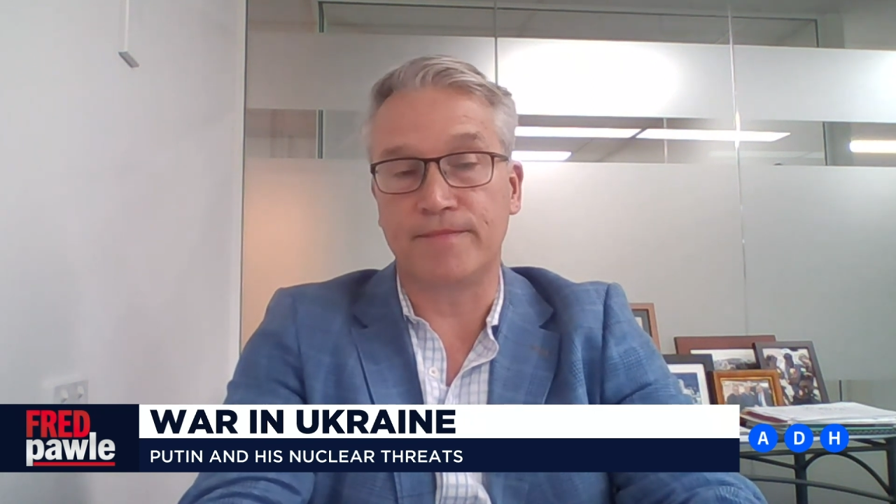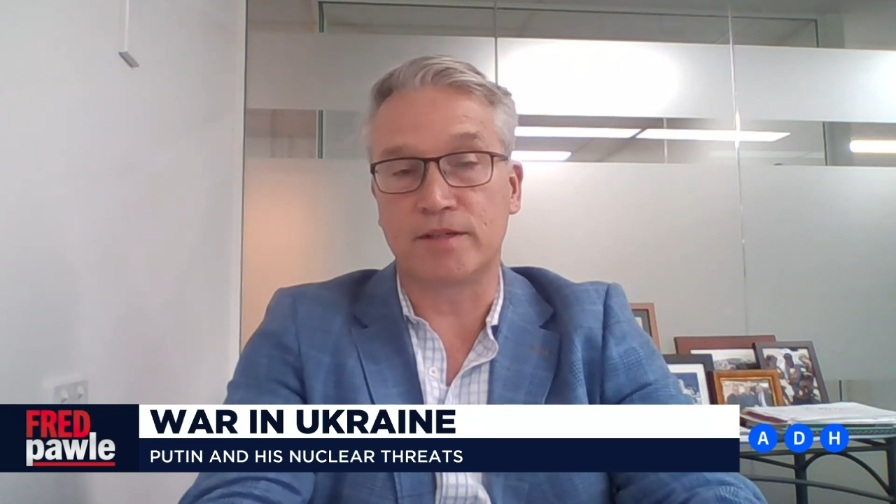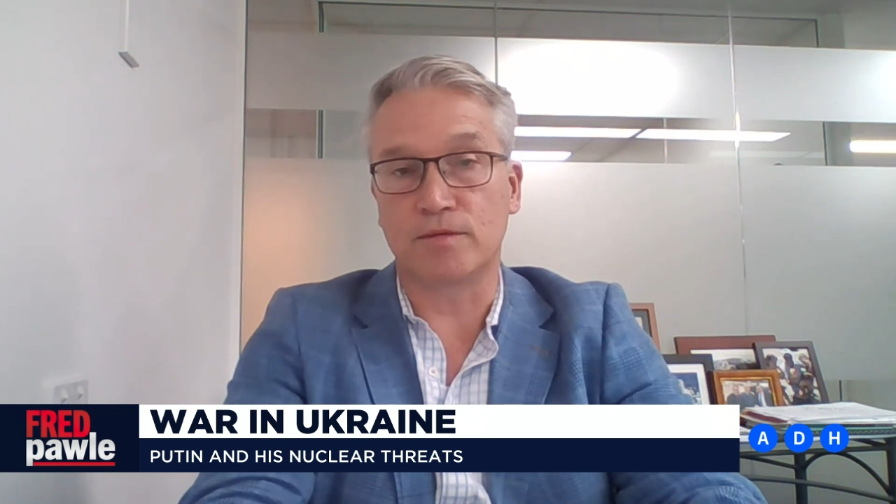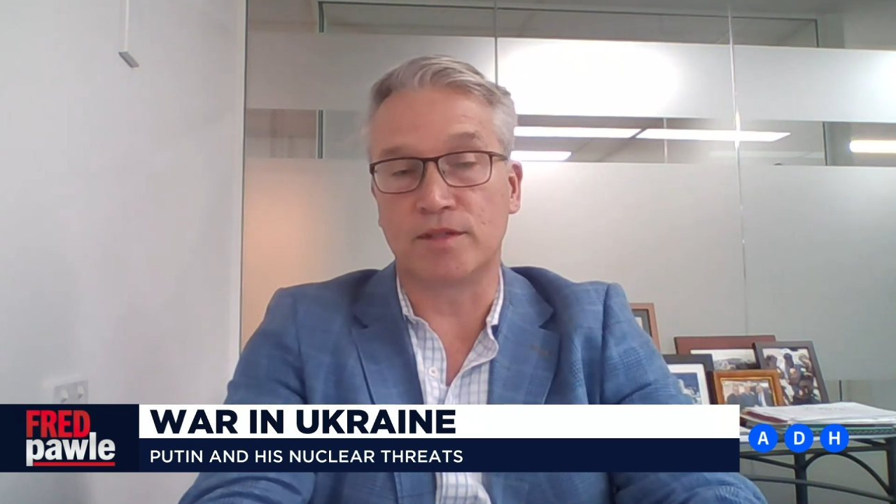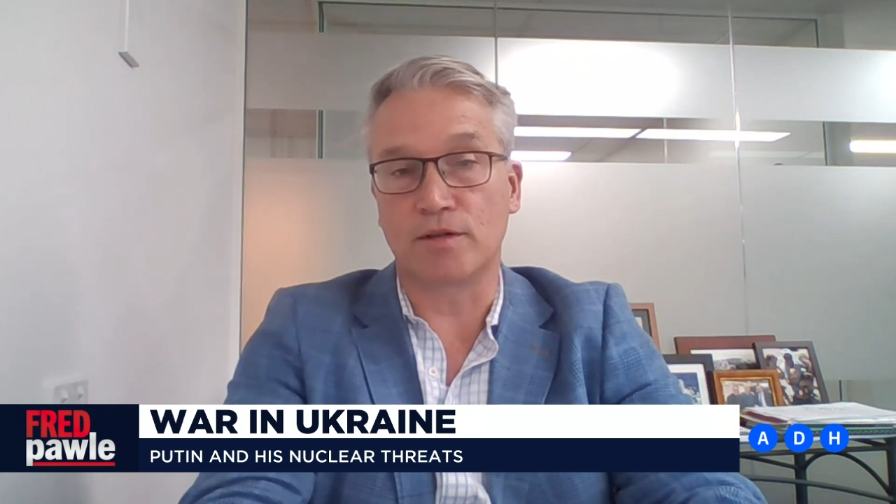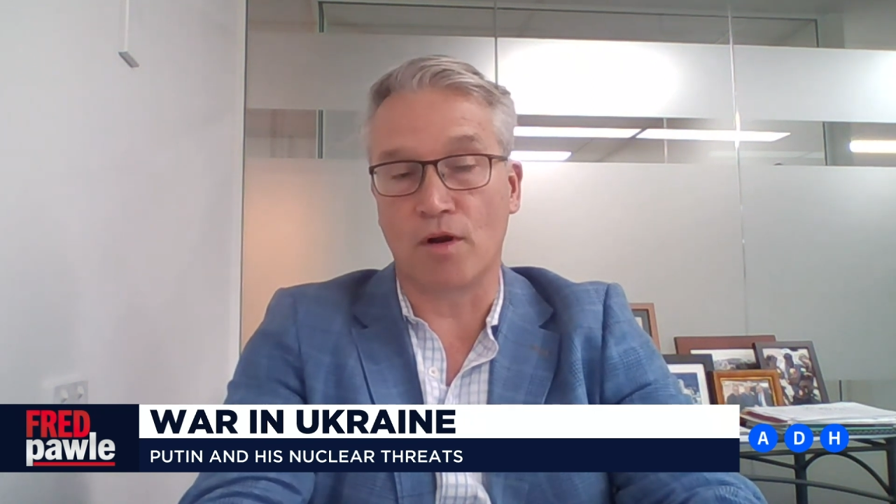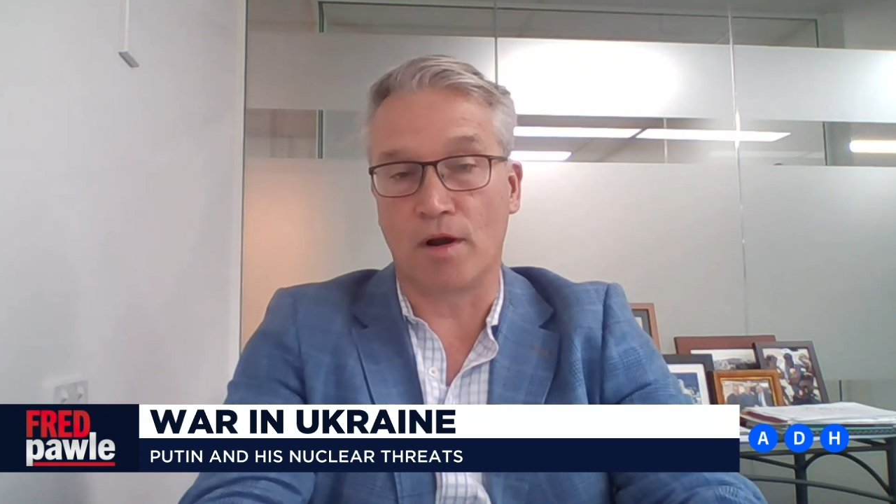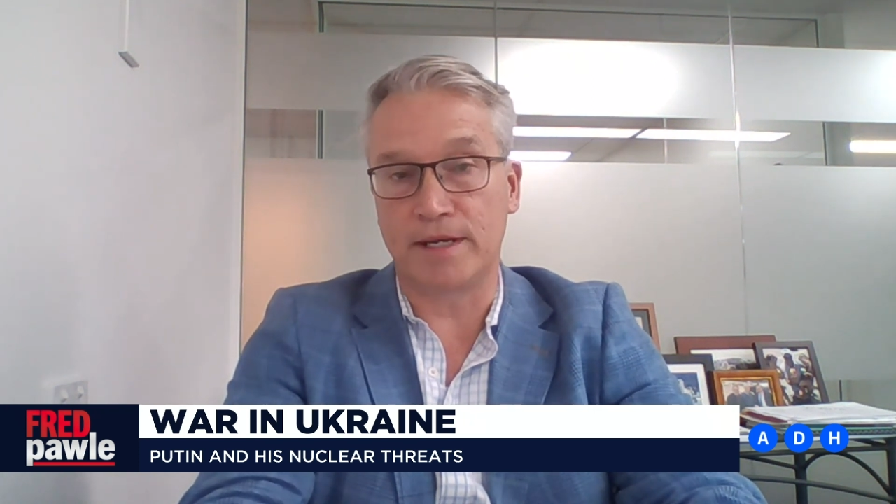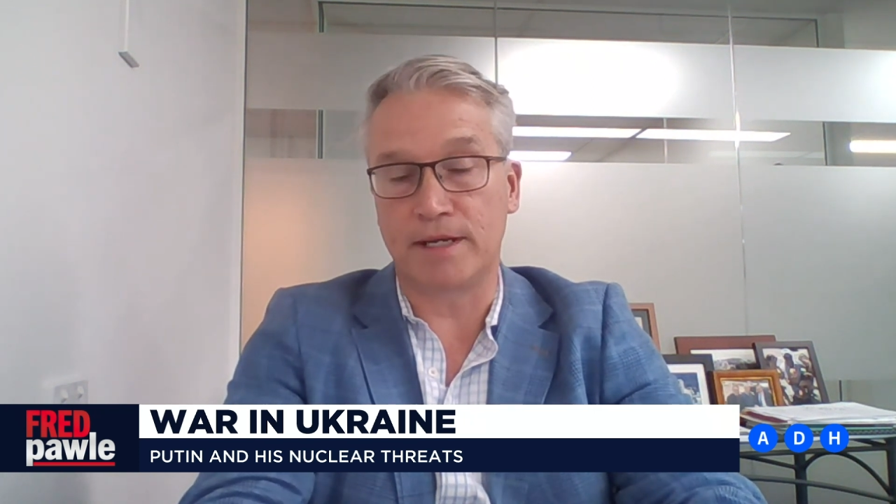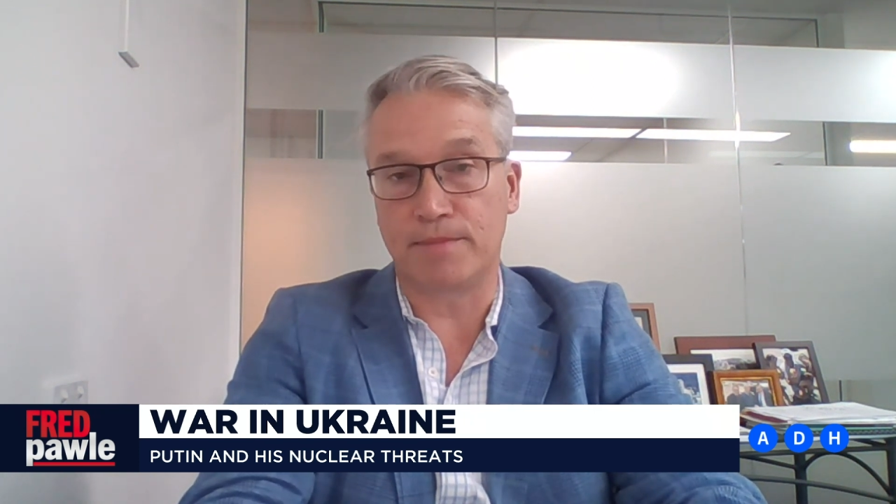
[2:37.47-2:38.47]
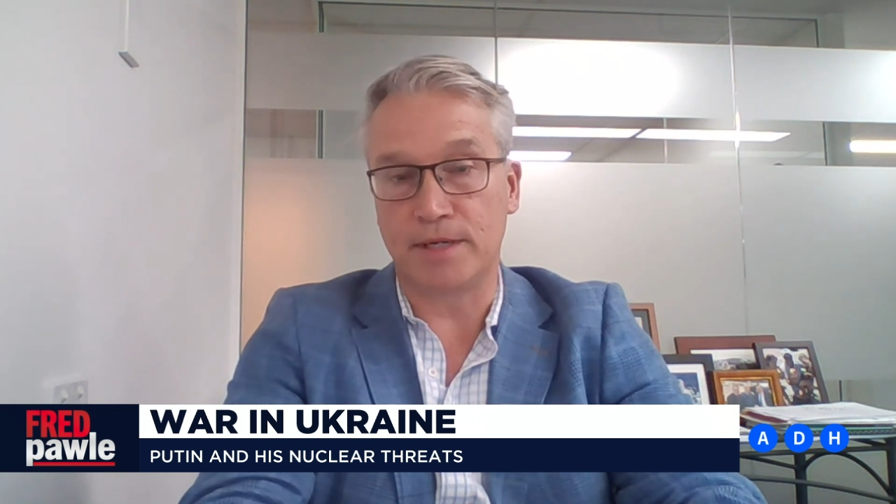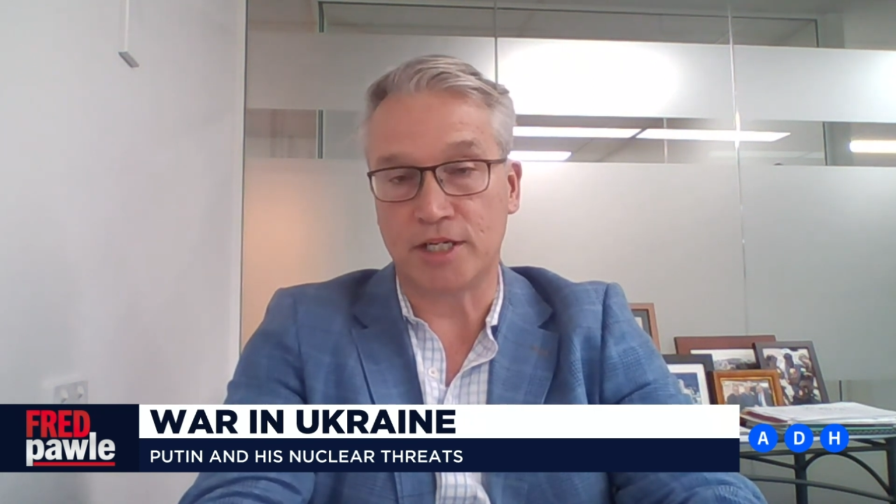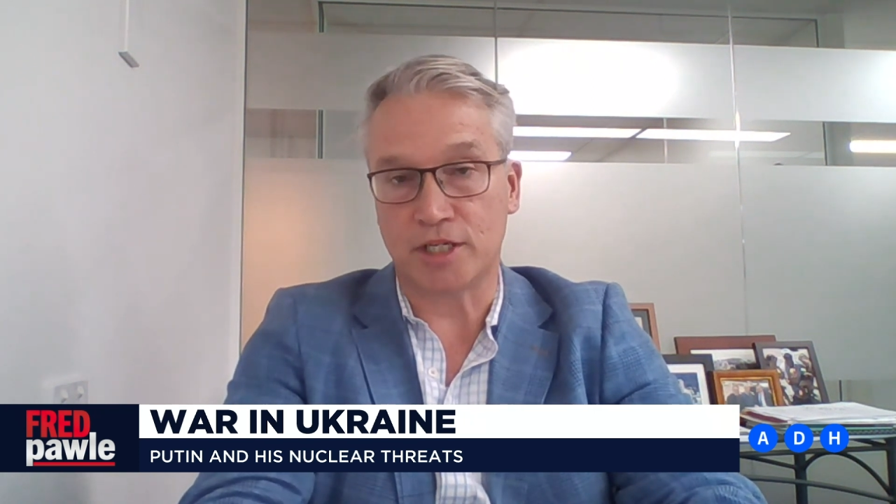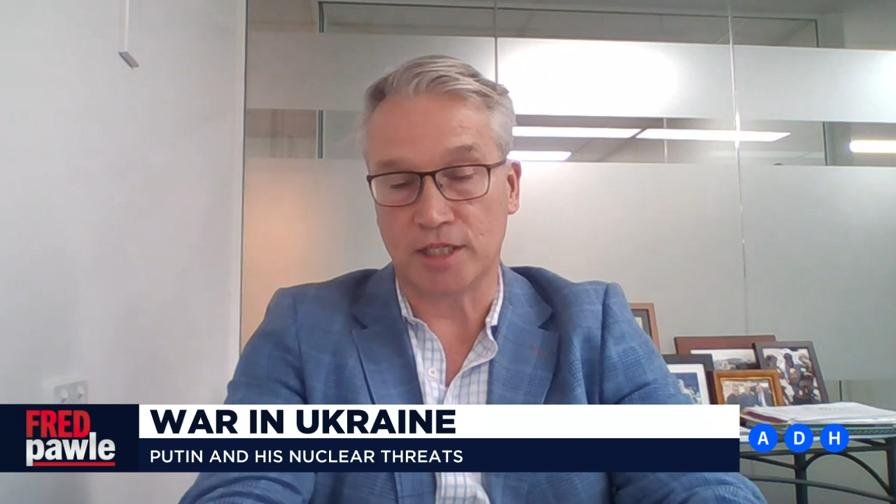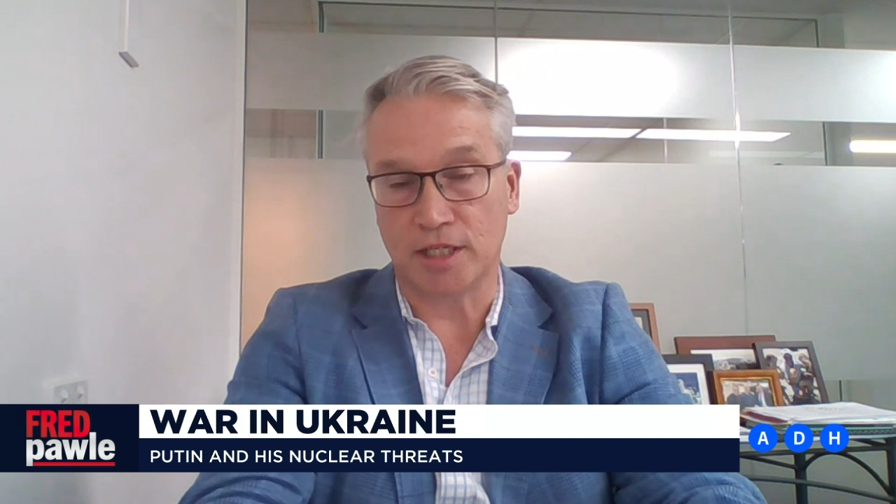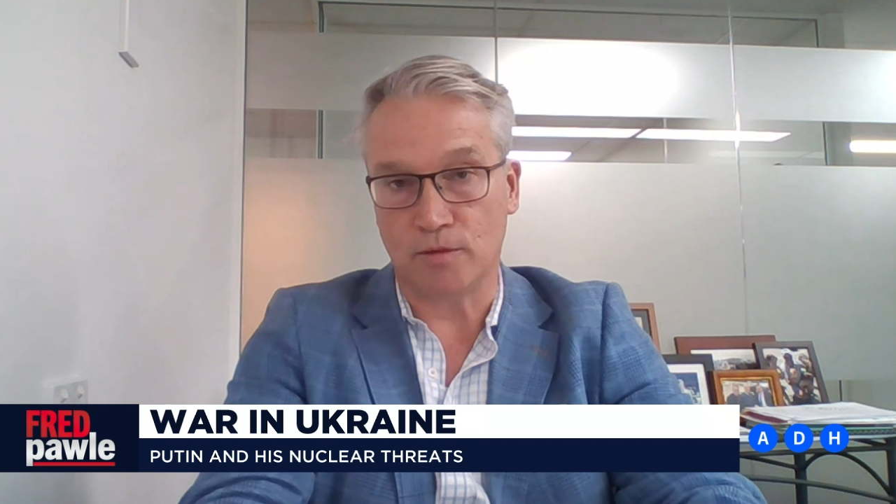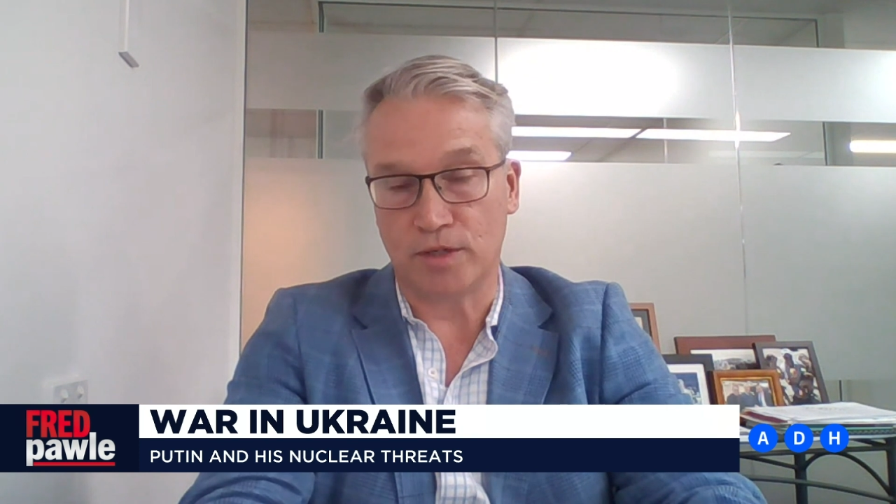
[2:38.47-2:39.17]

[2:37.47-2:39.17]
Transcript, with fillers: This was the Crimean Peninsula,